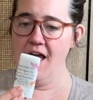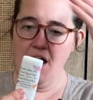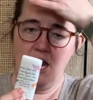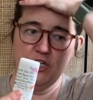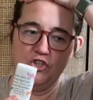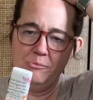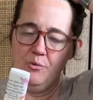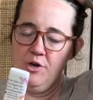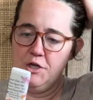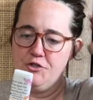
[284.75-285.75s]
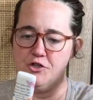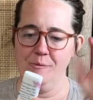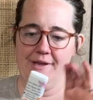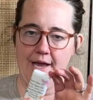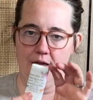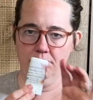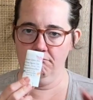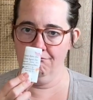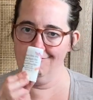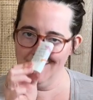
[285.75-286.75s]
I should be wearing a derby hat.
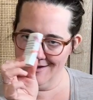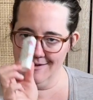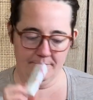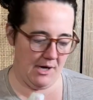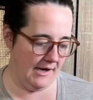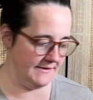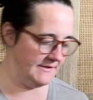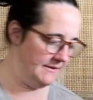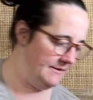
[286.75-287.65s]
Pause.